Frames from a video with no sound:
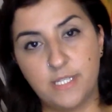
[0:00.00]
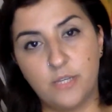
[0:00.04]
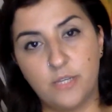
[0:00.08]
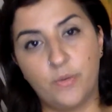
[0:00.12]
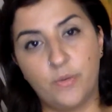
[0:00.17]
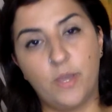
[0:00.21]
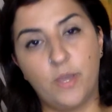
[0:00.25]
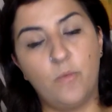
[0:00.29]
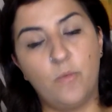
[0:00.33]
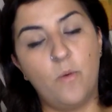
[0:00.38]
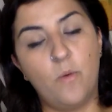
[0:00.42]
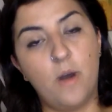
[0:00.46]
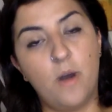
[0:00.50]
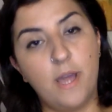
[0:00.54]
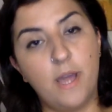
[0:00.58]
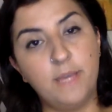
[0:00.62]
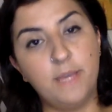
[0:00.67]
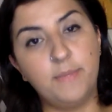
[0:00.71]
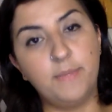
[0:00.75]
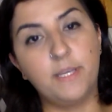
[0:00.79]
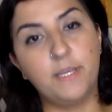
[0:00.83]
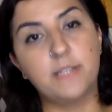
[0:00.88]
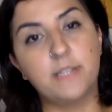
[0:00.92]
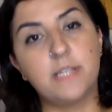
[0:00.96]
Okay, why?
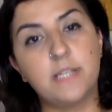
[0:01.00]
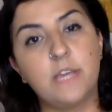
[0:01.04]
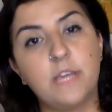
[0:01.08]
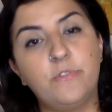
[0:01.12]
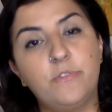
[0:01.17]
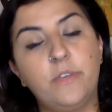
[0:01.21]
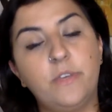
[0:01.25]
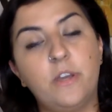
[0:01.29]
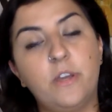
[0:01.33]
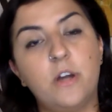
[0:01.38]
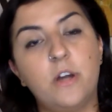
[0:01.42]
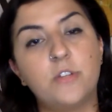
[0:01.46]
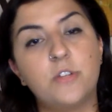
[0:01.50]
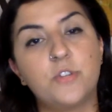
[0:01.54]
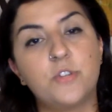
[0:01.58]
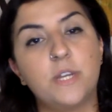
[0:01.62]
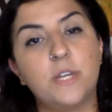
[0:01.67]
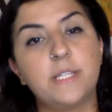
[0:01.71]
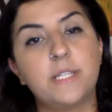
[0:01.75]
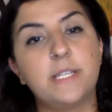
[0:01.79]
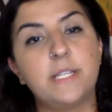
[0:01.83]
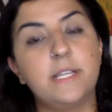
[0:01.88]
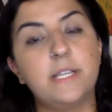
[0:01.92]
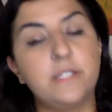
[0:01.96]
Because IV
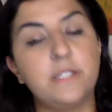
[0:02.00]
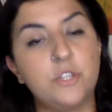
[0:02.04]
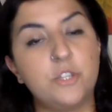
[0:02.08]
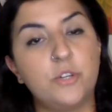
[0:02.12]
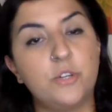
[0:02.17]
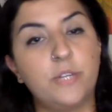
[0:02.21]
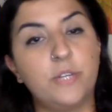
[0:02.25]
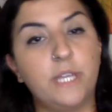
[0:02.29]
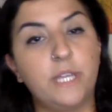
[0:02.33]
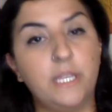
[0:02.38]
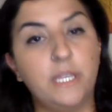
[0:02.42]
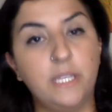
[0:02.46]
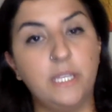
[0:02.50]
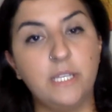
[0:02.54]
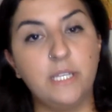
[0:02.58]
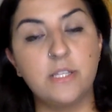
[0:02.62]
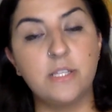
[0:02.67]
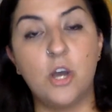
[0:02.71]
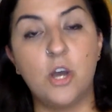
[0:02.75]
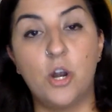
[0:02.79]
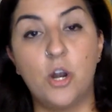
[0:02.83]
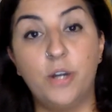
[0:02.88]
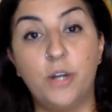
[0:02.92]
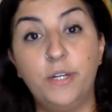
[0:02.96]
contrast hits your kidneys
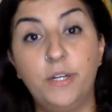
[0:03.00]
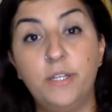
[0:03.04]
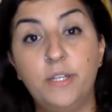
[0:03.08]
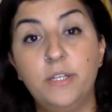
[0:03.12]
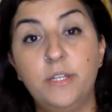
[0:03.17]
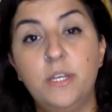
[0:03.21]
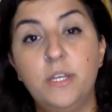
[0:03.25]
hard.